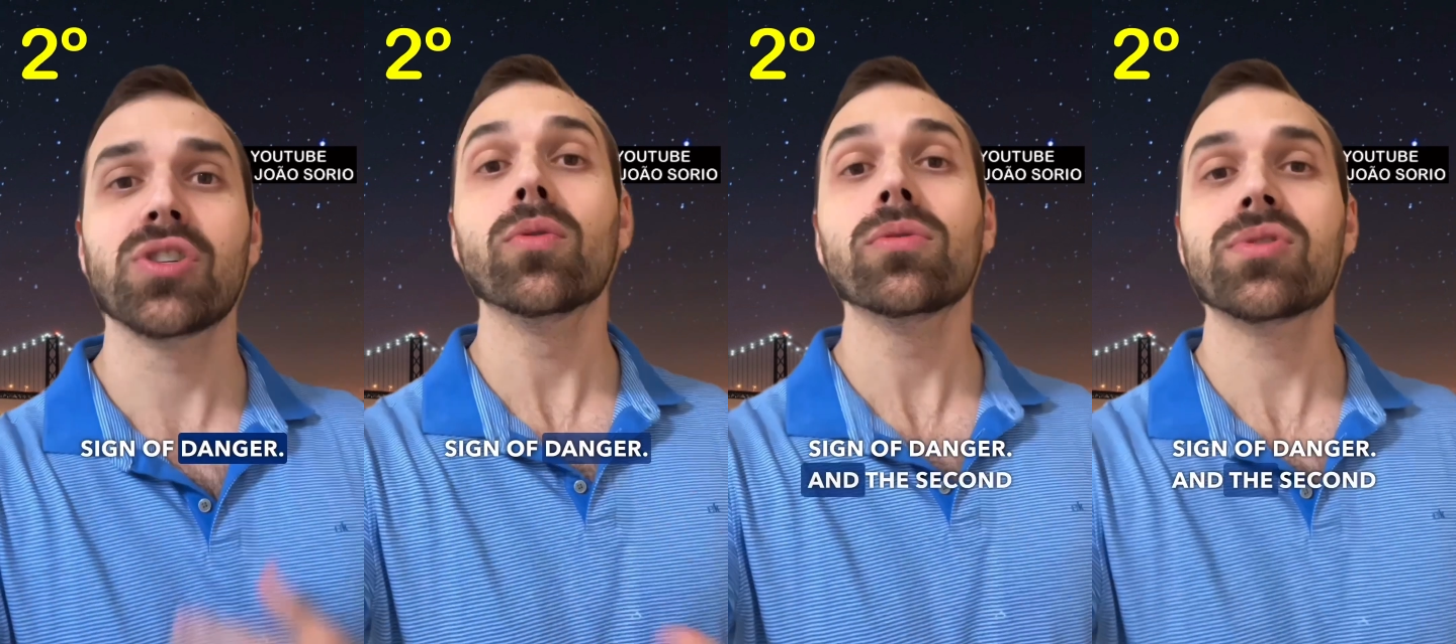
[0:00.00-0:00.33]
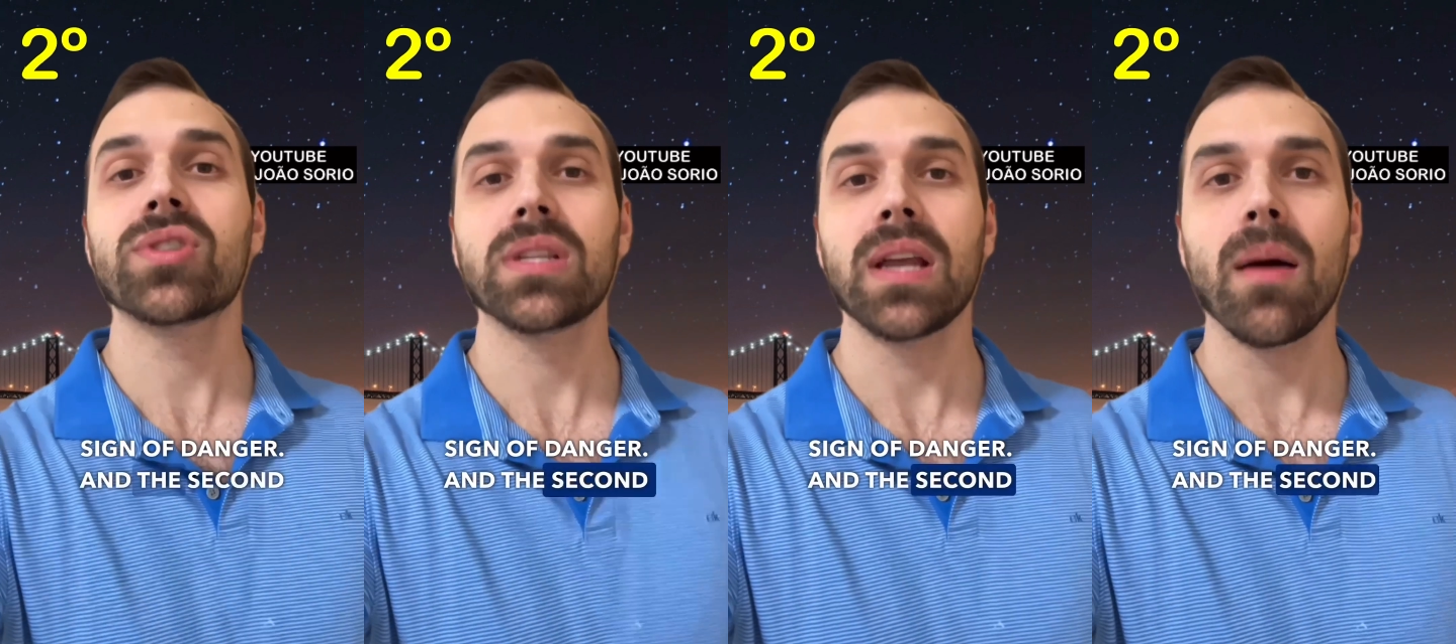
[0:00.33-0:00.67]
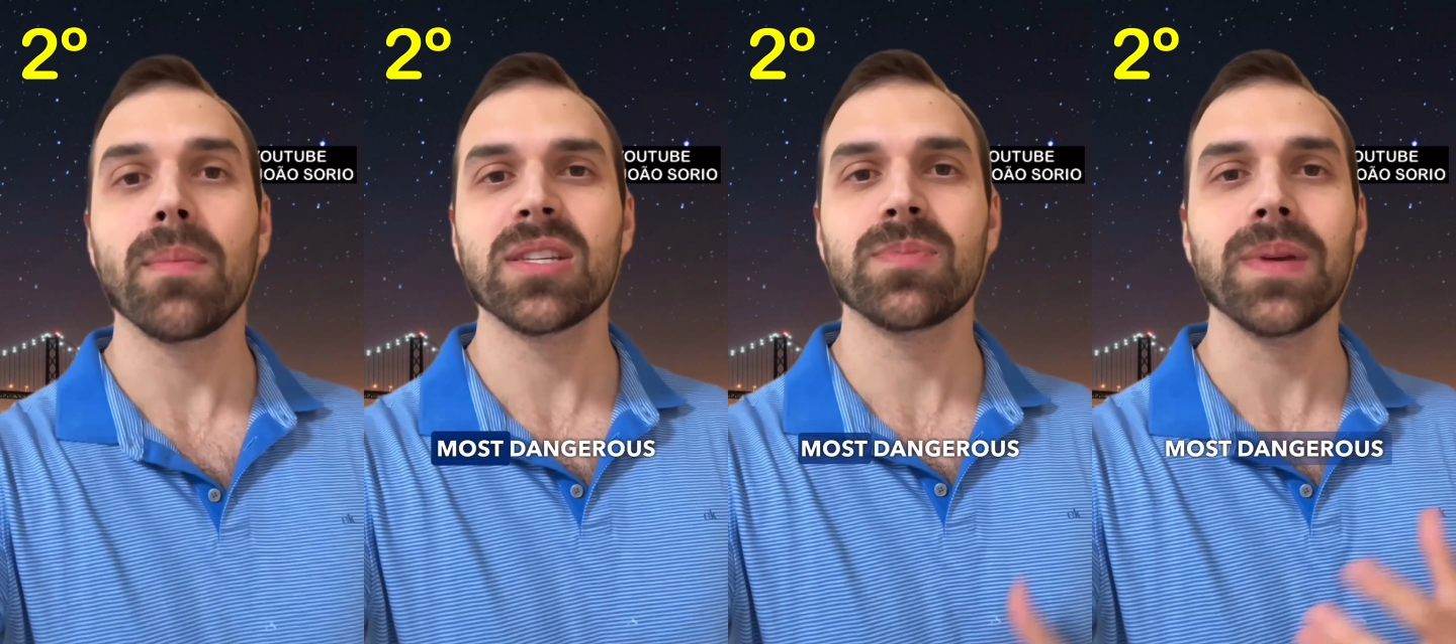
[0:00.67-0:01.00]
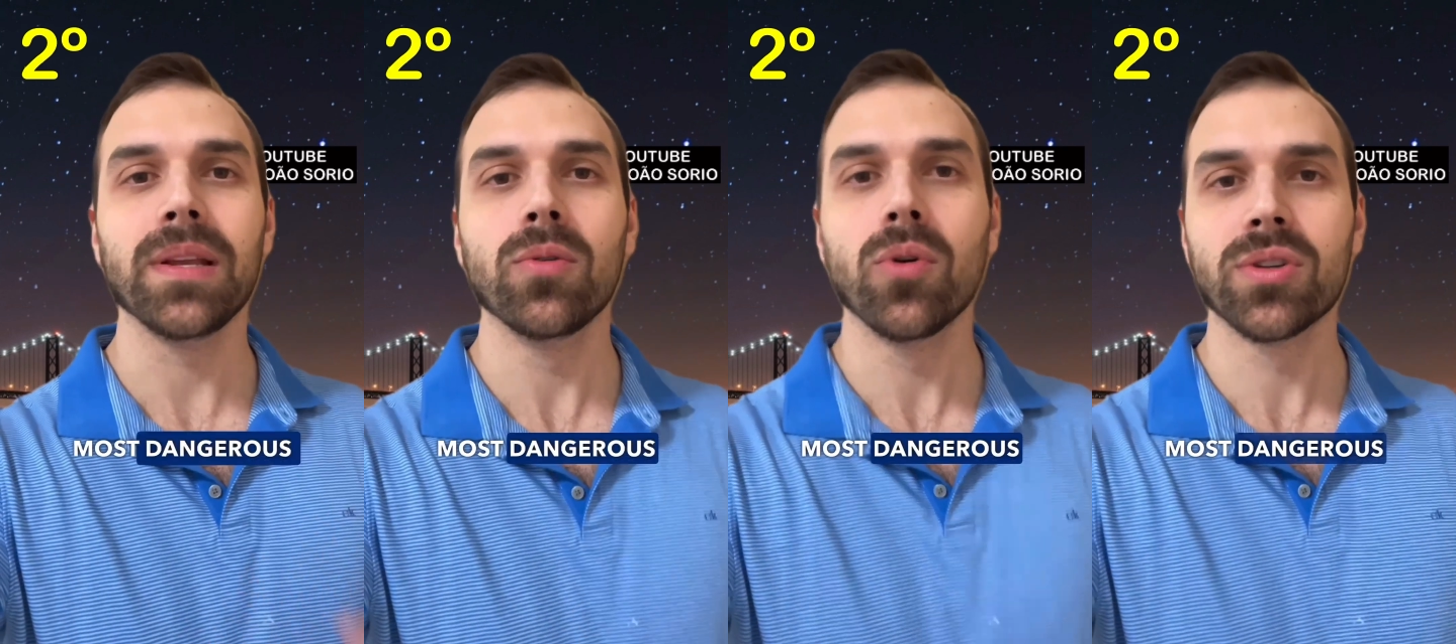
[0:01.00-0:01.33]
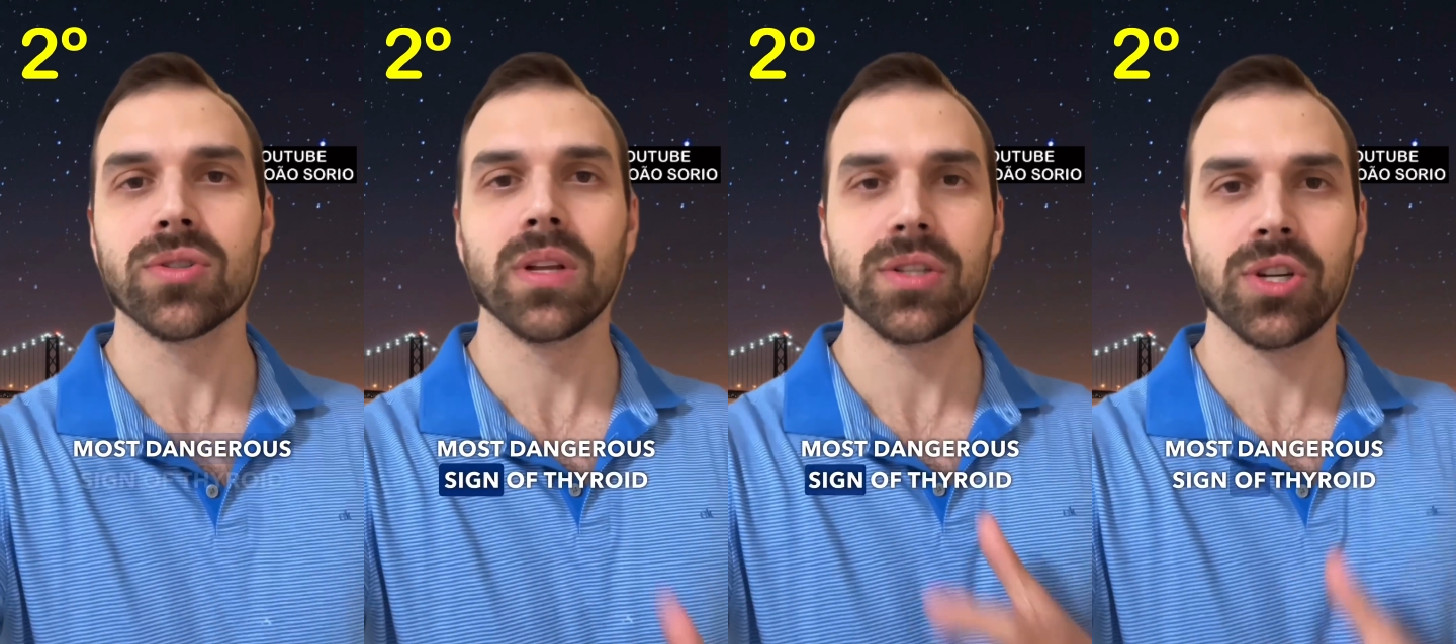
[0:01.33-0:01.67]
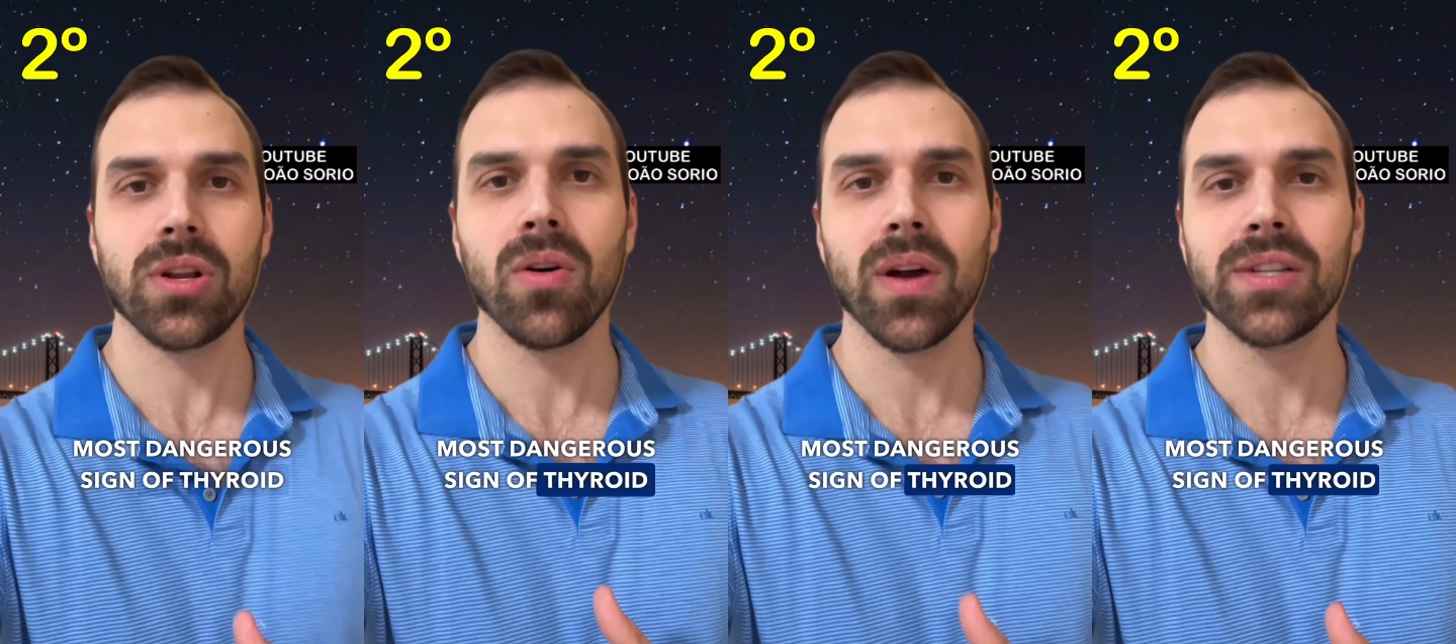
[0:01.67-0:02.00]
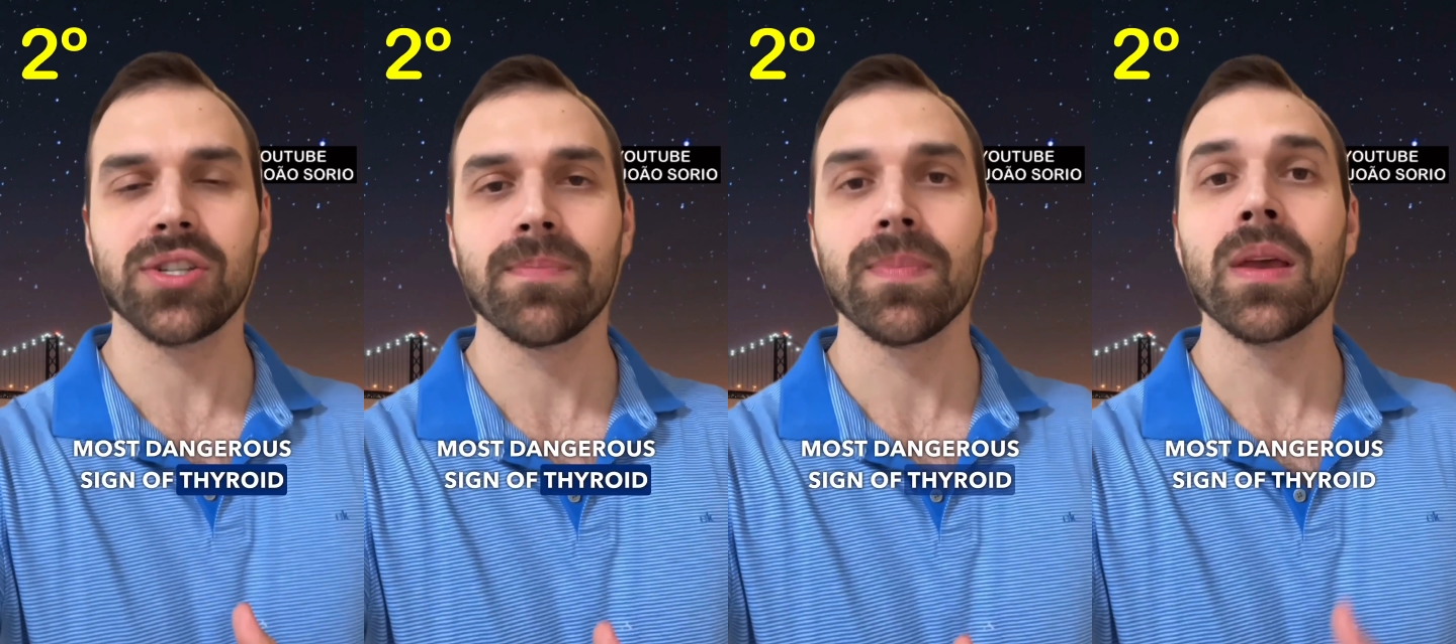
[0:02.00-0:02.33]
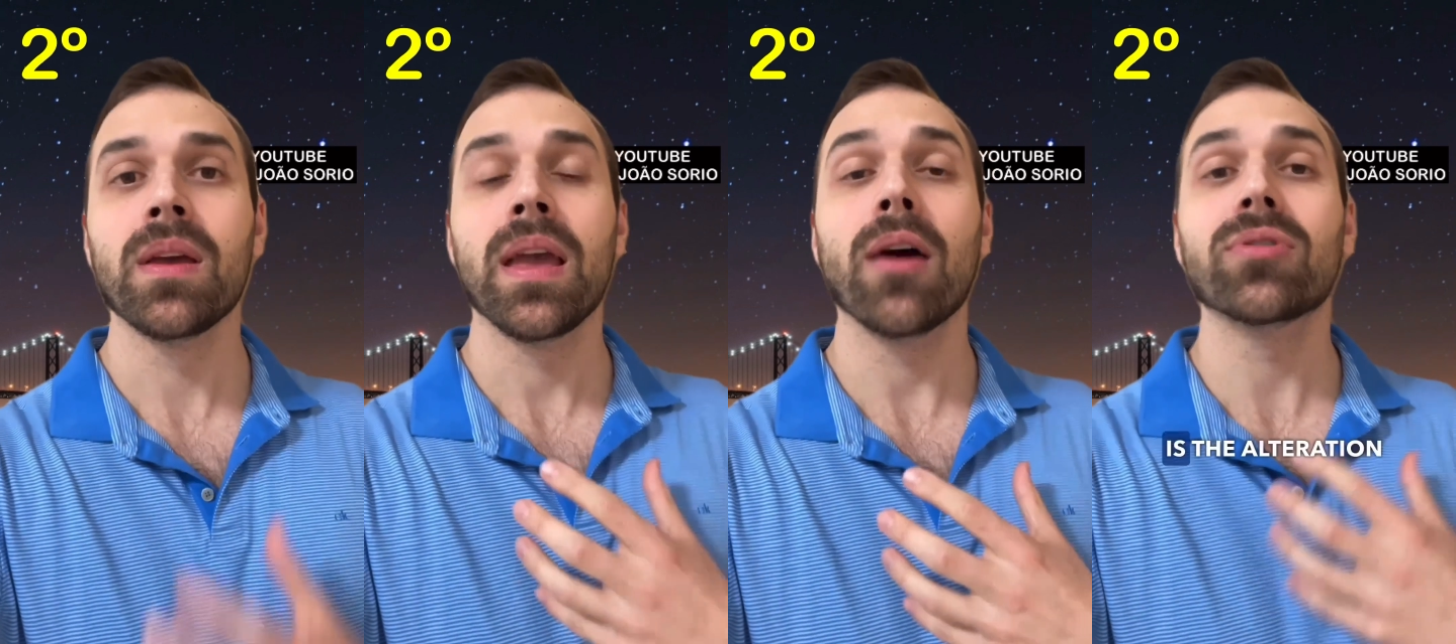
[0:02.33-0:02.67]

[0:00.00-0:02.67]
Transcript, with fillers: And the second most dangerous sign of thyroid